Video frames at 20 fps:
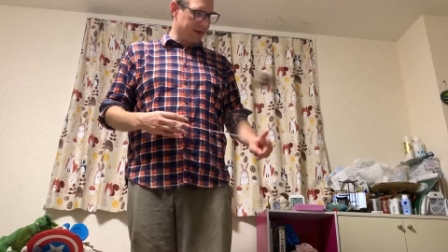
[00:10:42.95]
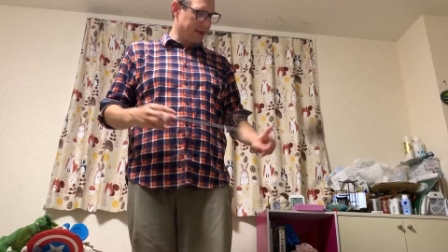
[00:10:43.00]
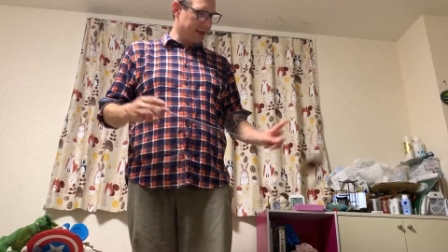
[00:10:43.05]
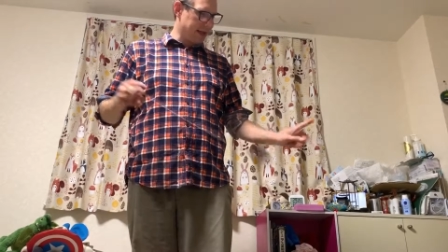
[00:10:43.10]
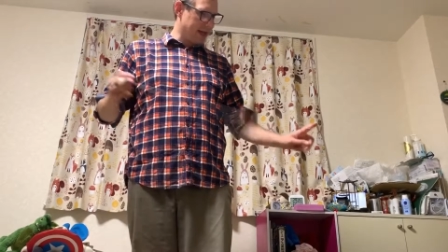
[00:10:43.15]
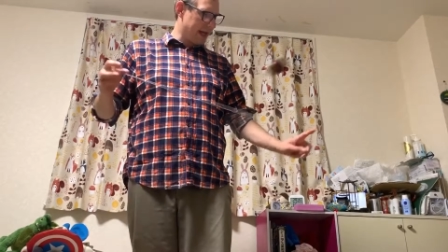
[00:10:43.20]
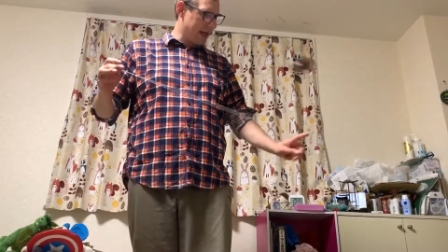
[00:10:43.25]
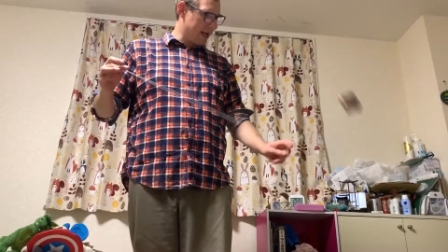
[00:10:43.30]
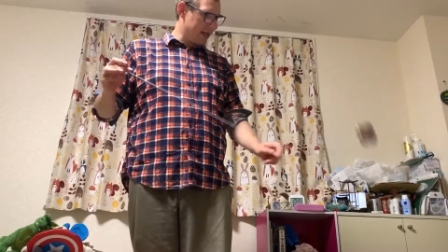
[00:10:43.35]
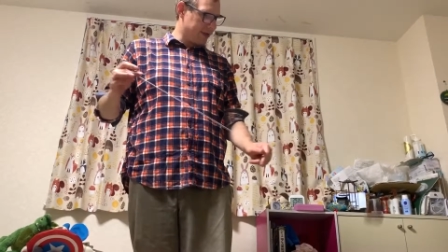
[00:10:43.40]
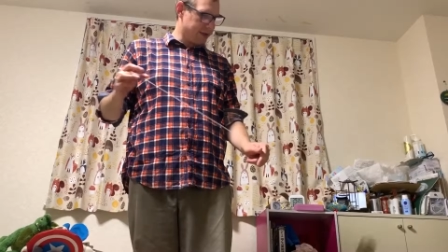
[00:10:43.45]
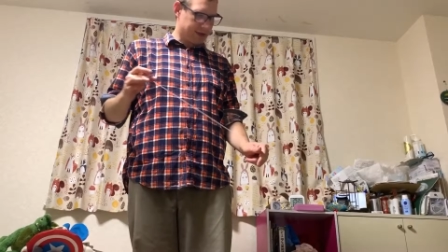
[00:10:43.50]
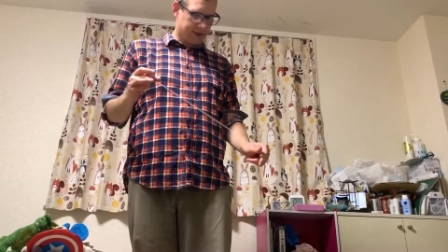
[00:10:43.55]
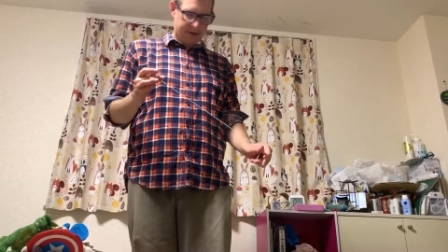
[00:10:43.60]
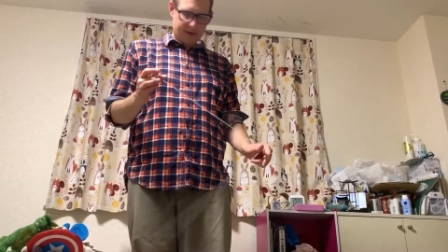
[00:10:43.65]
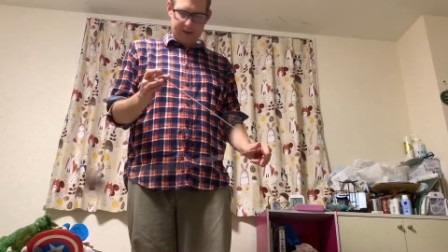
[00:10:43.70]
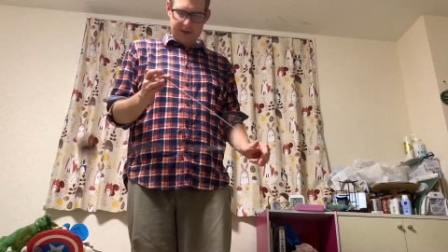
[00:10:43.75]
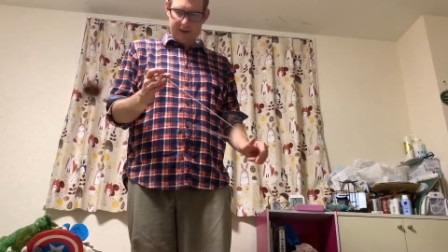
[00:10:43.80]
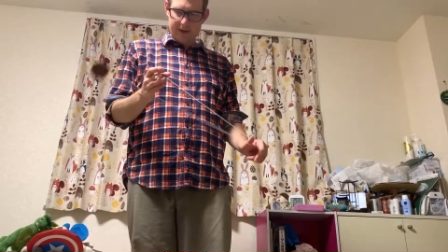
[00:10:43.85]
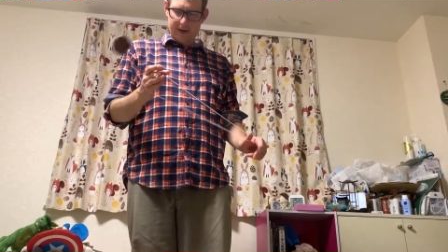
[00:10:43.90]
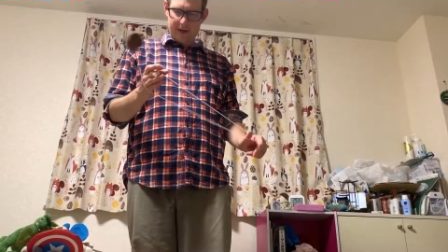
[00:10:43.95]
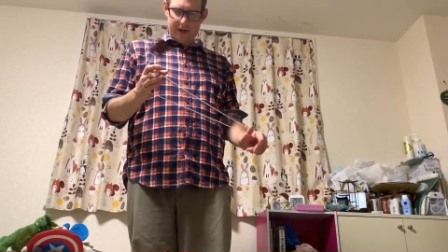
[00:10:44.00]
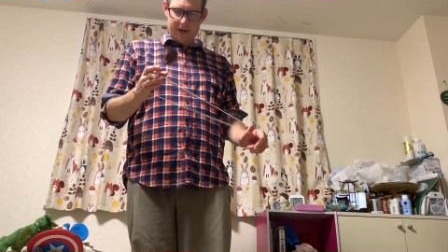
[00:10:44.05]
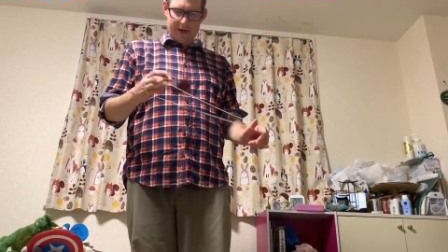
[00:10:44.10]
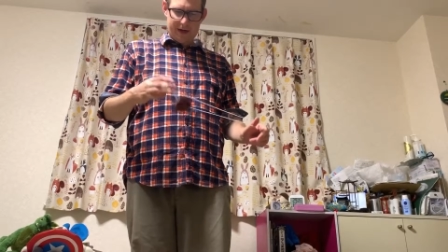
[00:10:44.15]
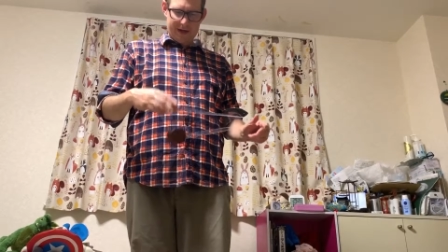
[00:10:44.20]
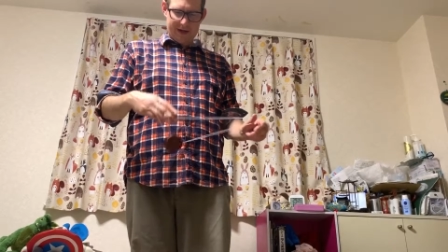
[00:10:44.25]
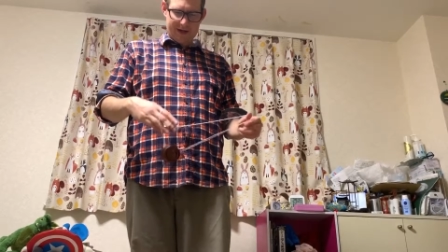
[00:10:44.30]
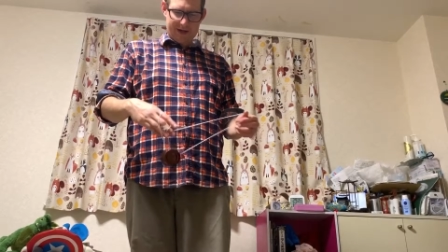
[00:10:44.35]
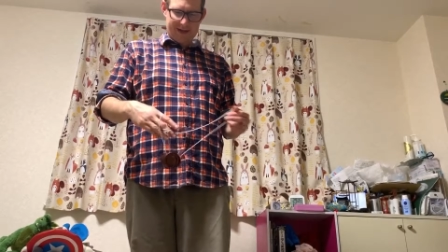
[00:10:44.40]
the catch.
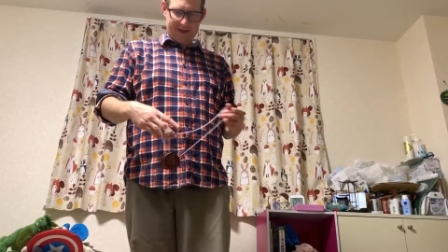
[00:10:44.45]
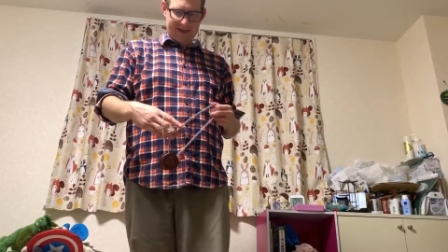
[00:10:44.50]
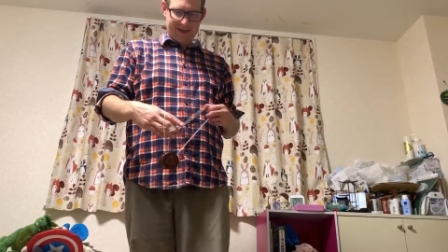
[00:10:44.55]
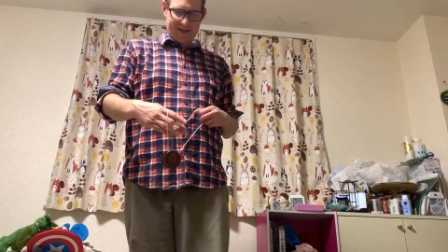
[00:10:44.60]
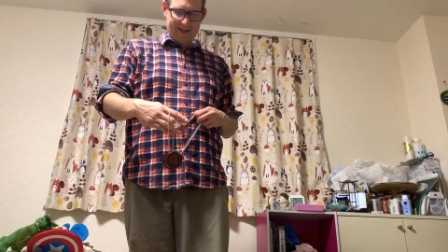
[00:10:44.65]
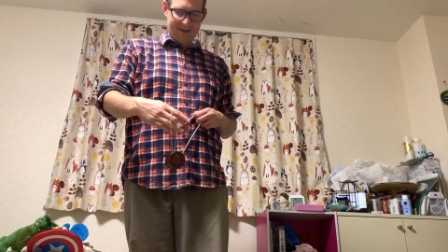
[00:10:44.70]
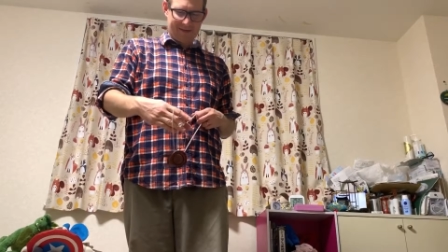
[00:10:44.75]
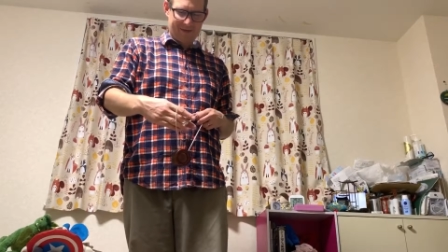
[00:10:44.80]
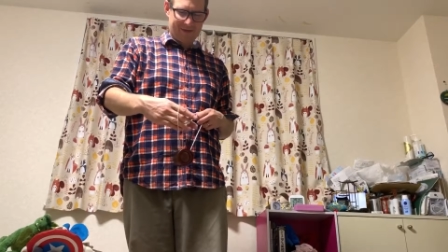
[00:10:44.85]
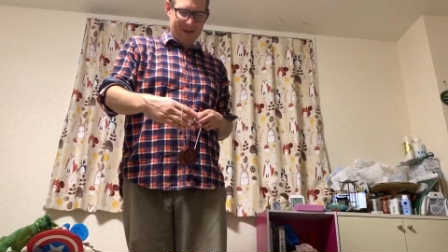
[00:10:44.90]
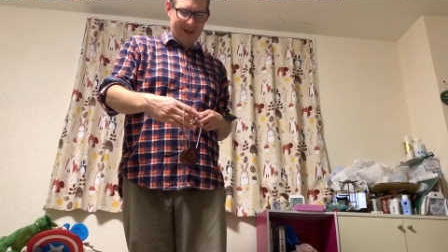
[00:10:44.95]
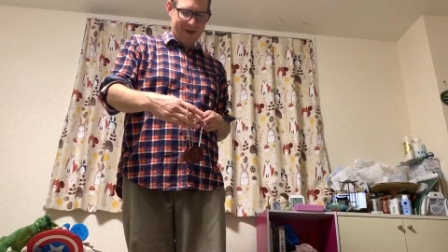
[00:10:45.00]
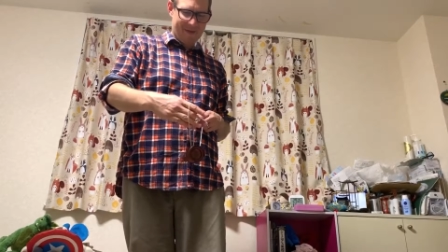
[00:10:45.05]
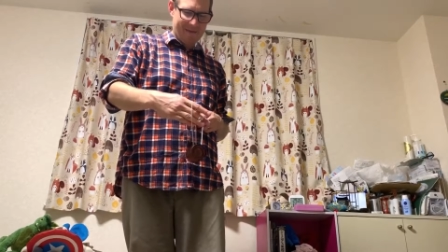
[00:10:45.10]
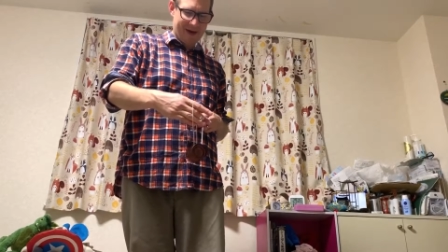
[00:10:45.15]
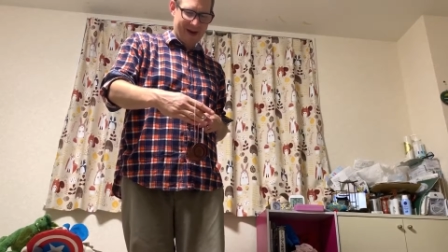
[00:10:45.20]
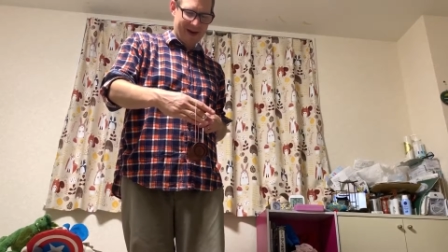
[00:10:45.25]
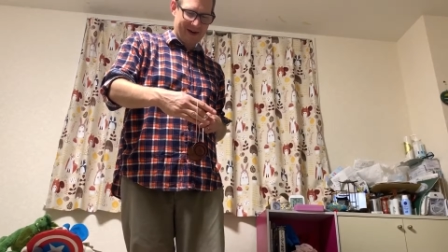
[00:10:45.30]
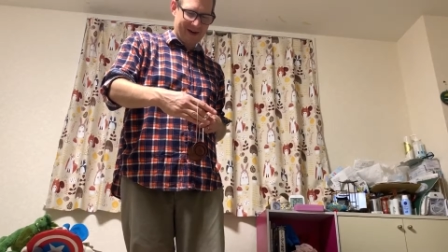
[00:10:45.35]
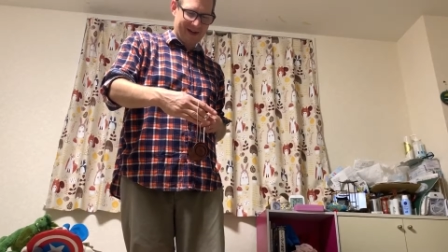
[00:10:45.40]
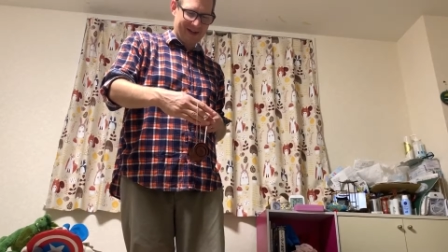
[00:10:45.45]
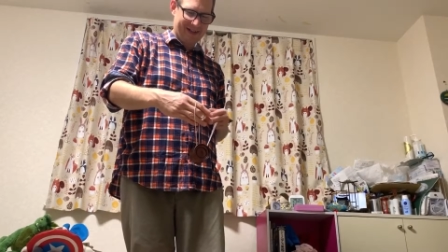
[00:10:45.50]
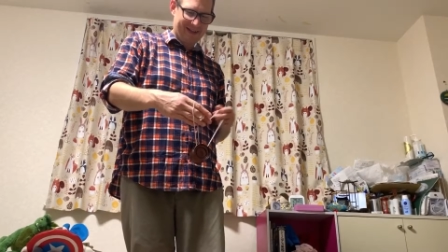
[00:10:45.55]
It's just these flat bearings.